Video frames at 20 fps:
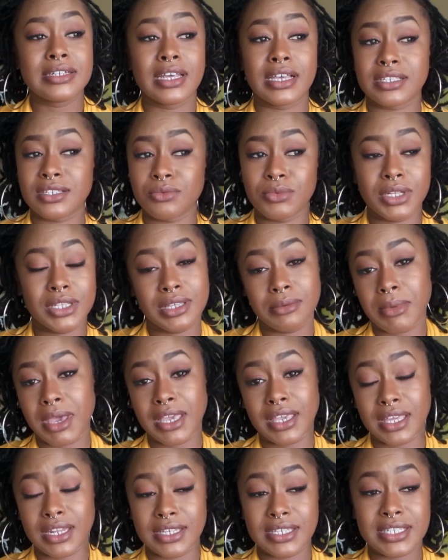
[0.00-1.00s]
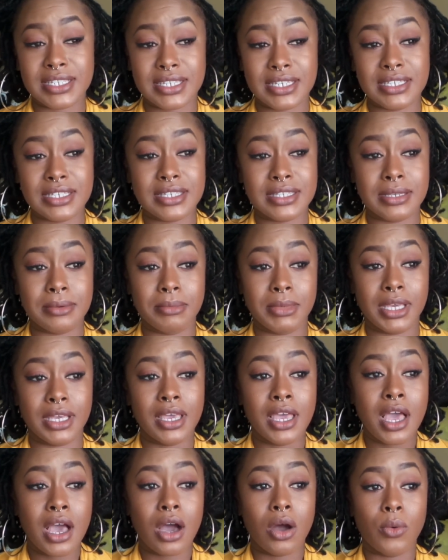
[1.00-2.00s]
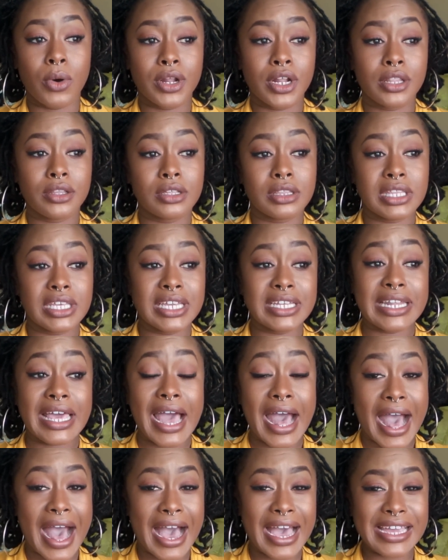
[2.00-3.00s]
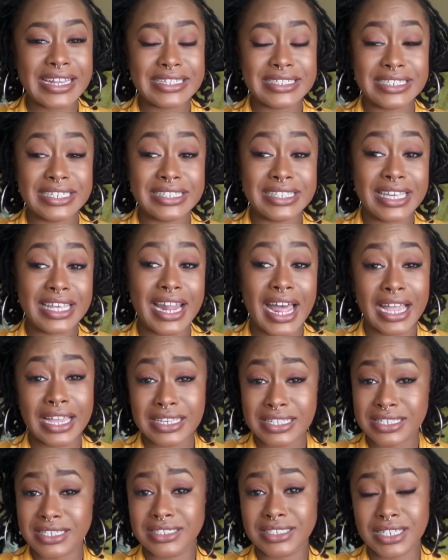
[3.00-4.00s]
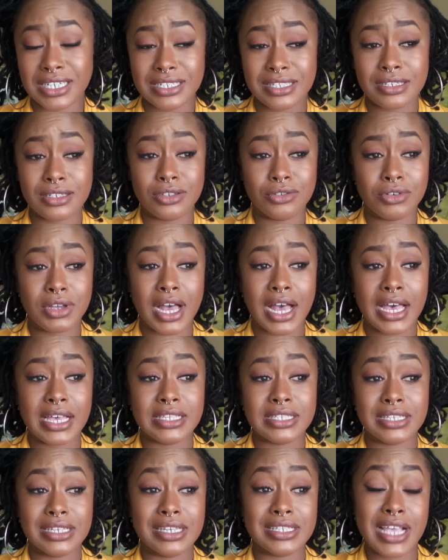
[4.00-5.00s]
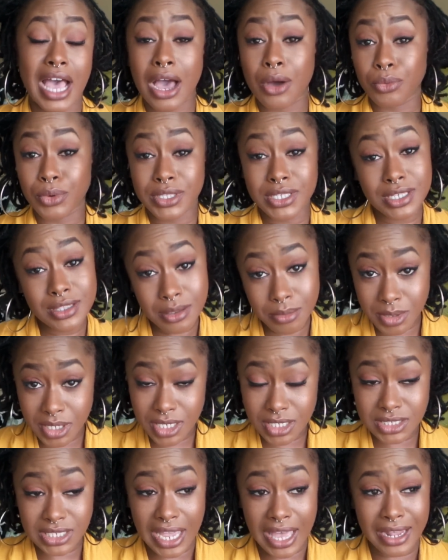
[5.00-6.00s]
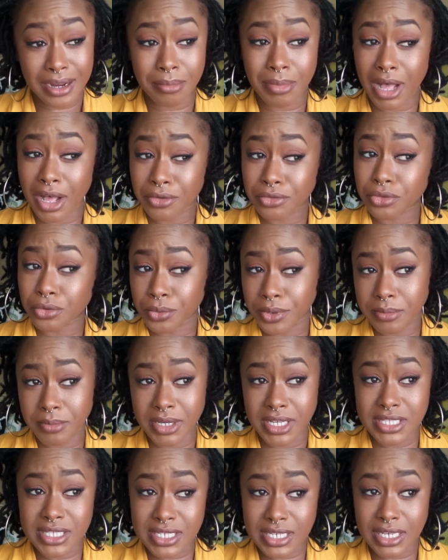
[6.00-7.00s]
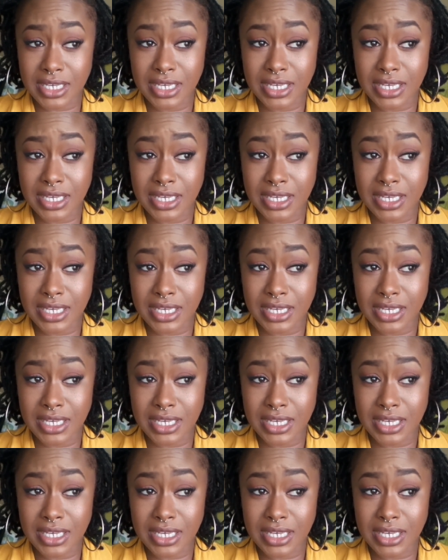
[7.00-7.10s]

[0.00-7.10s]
doesn't really make any sense to me. One other thing that I did that I can suggest to you guys is I went to the beach at about 3 months